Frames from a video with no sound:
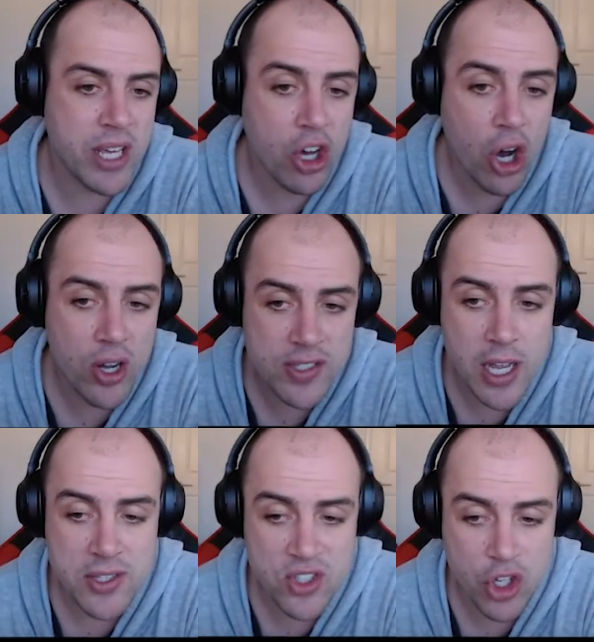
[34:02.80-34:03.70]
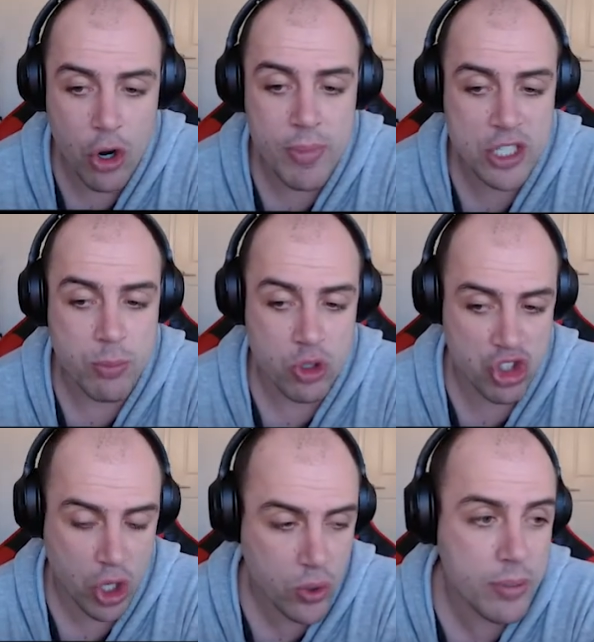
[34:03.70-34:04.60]
because it's so much more
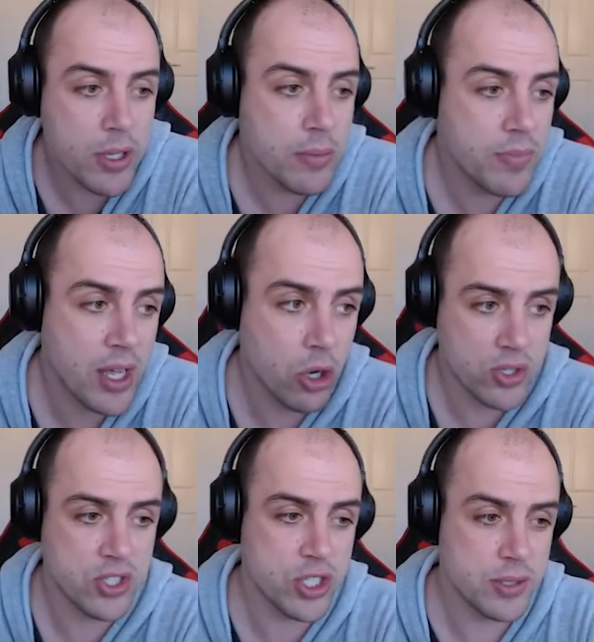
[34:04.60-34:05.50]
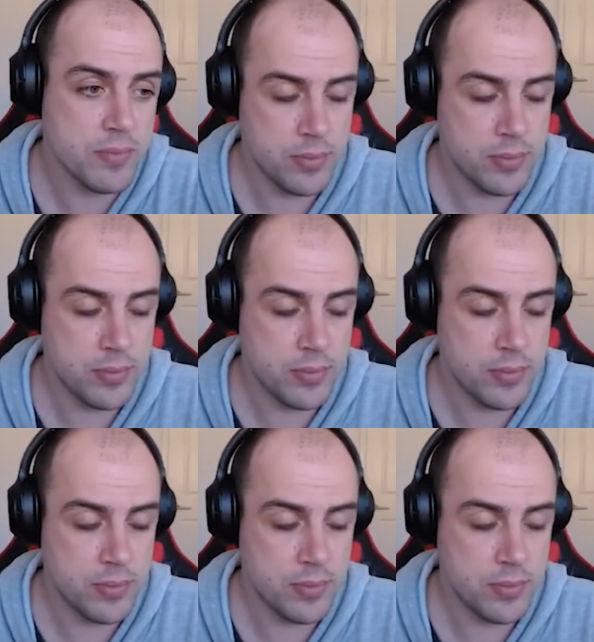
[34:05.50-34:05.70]
soluble than oxygen.